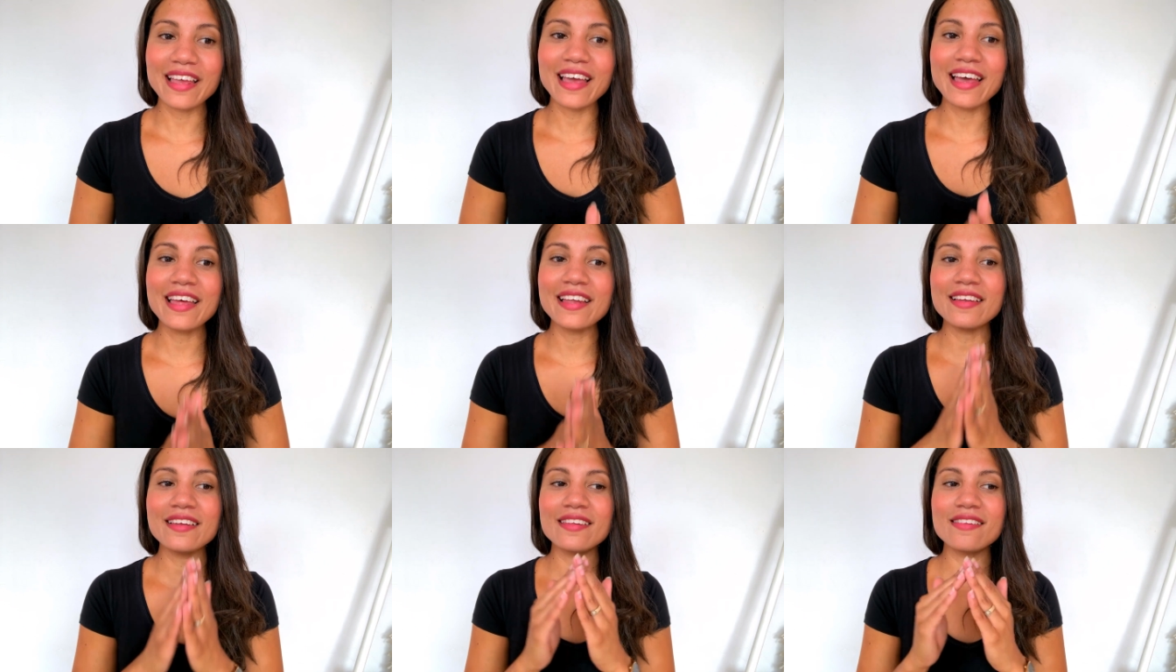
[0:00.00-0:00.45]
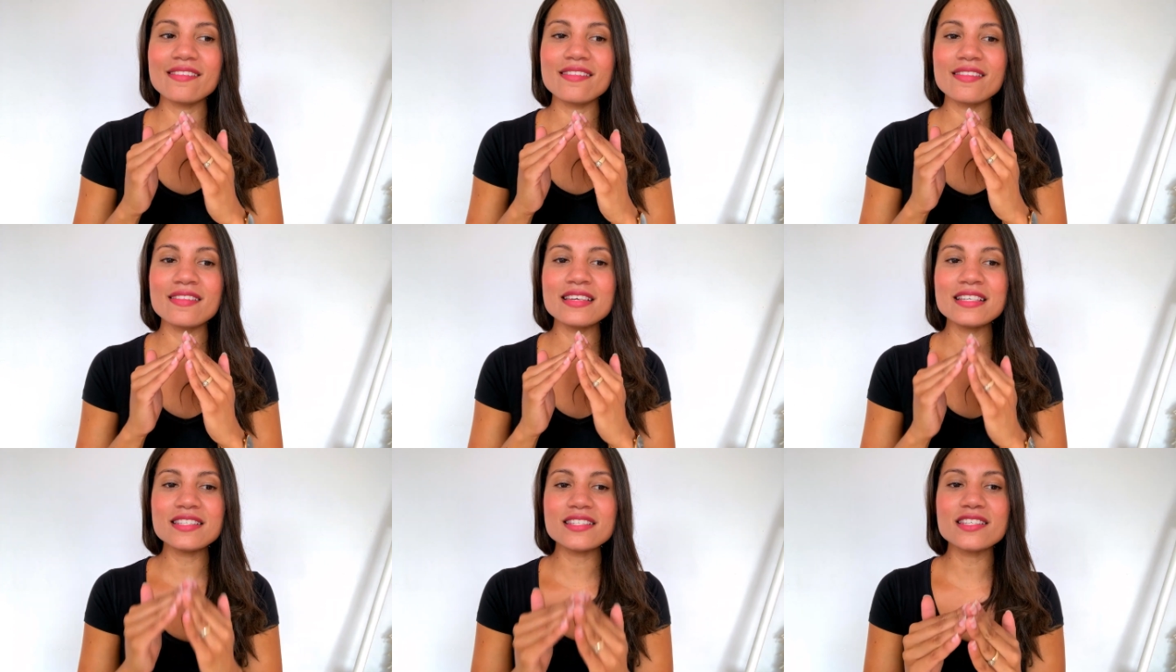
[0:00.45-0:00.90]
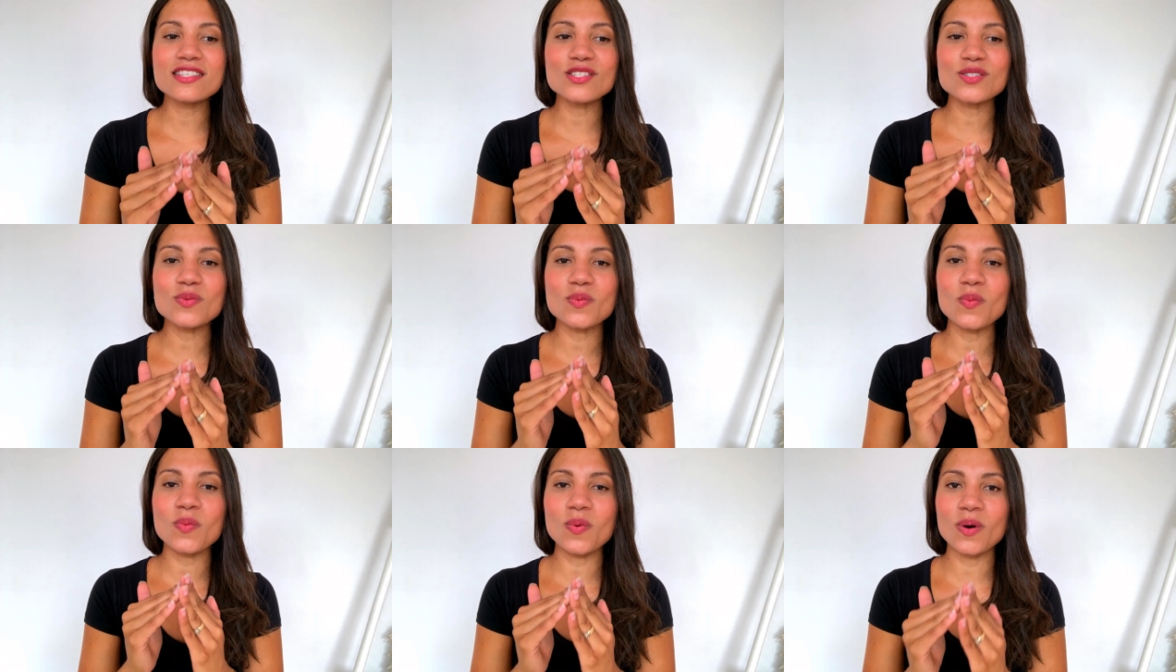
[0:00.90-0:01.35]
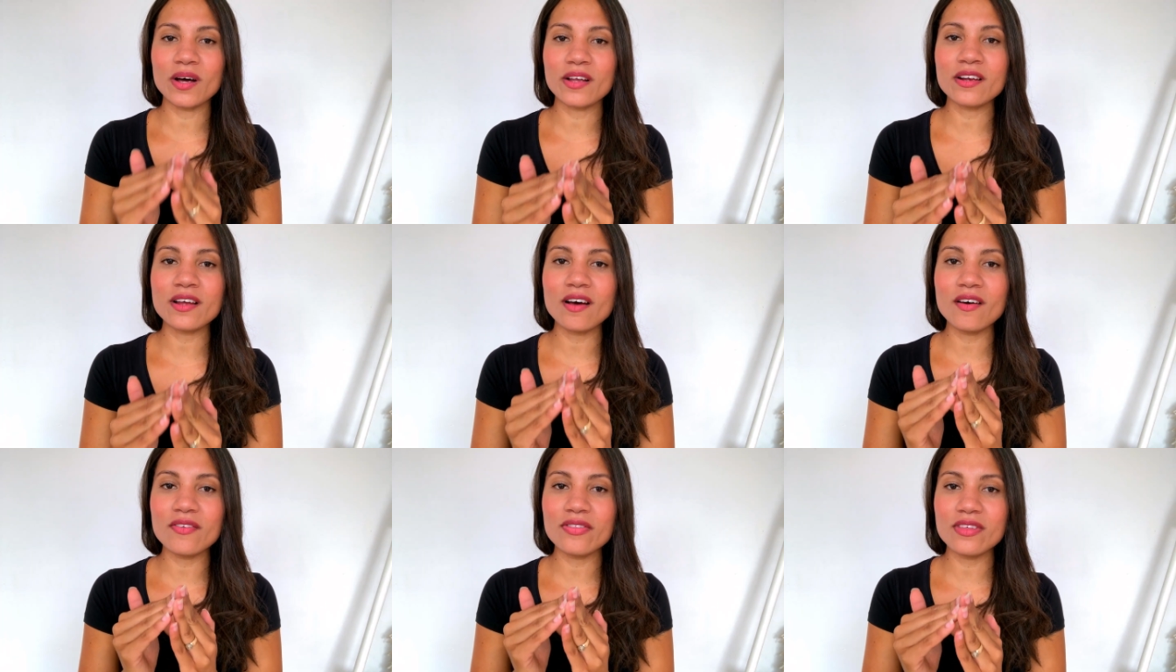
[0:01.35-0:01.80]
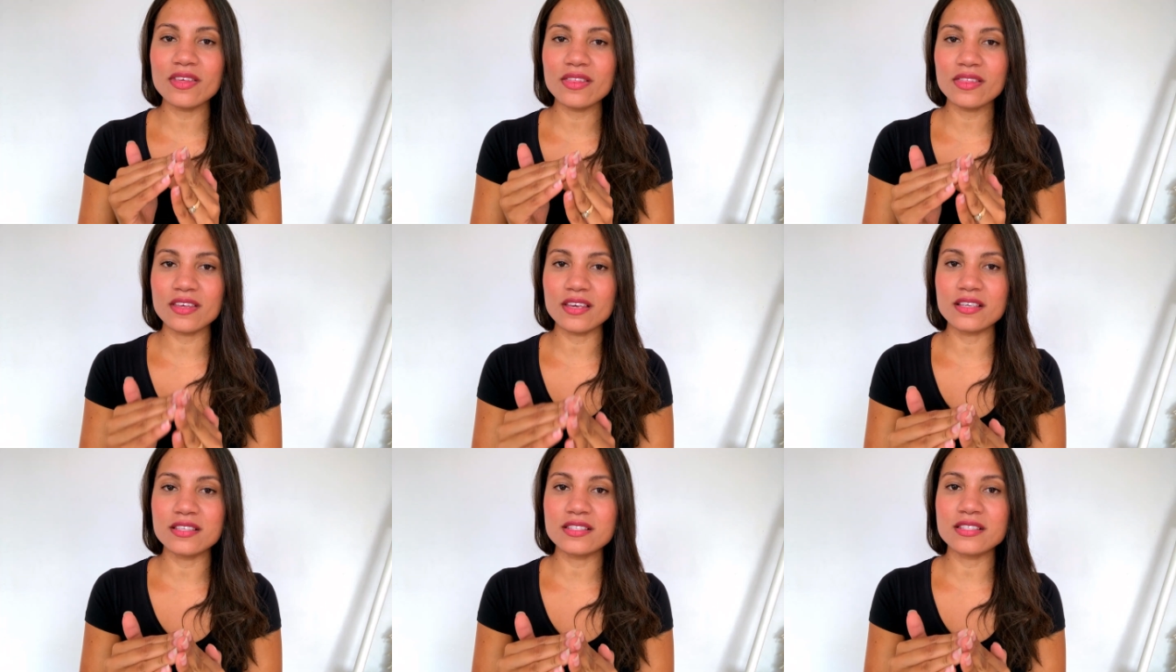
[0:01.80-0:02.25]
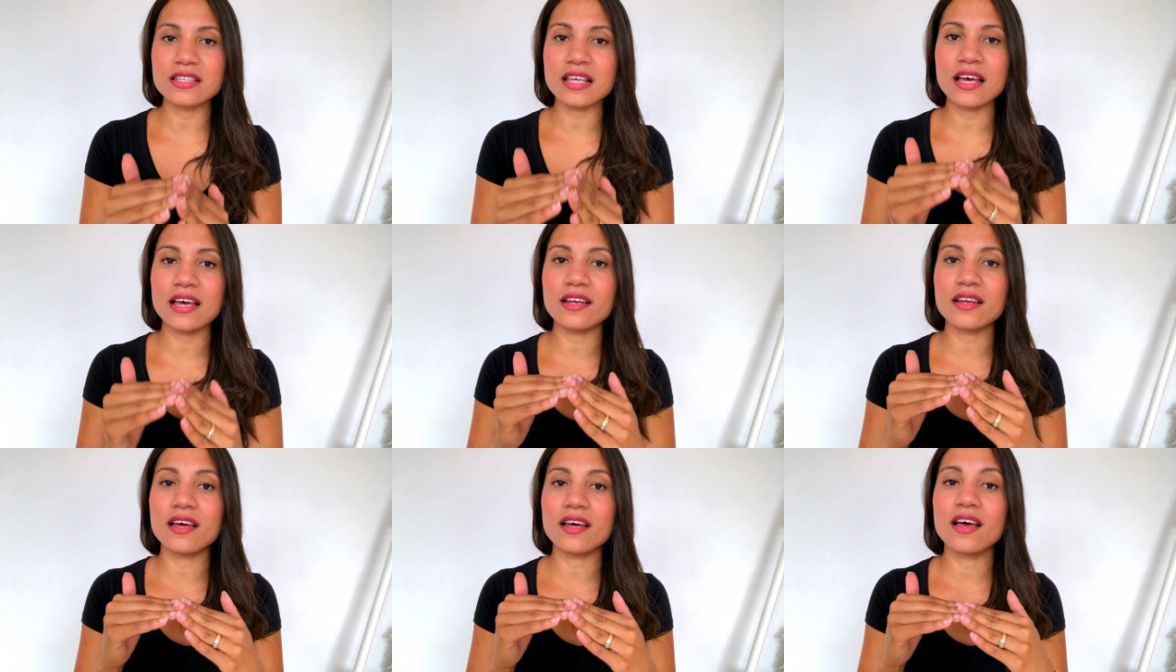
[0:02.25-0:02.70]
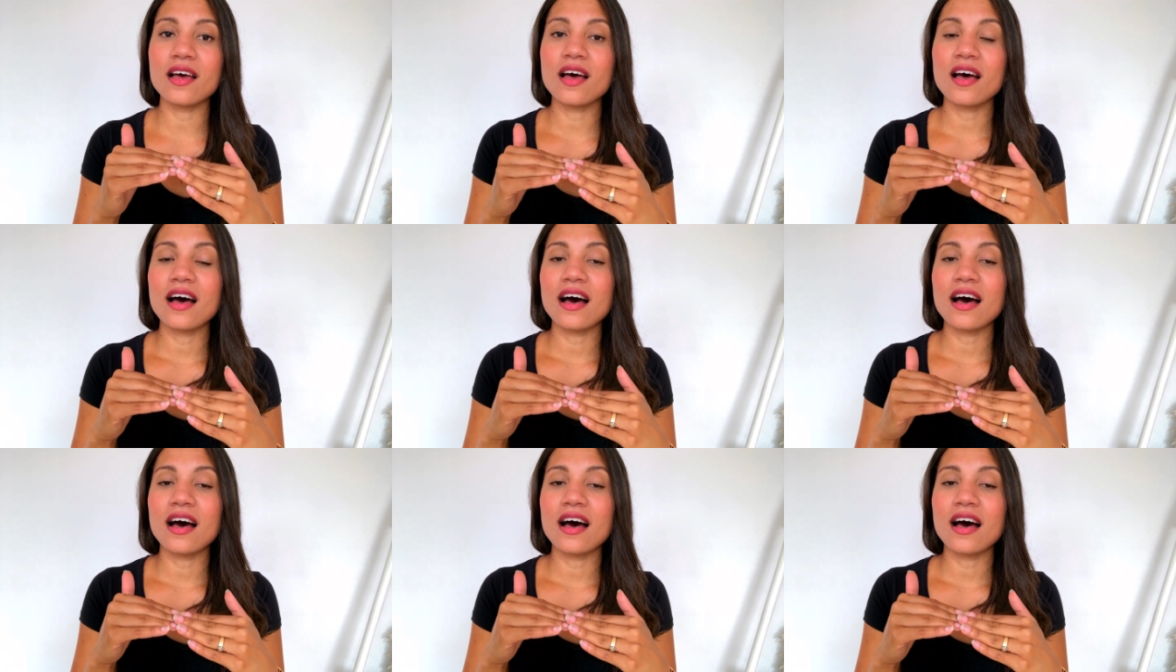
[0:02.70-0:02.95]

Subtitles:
And this is one of the things that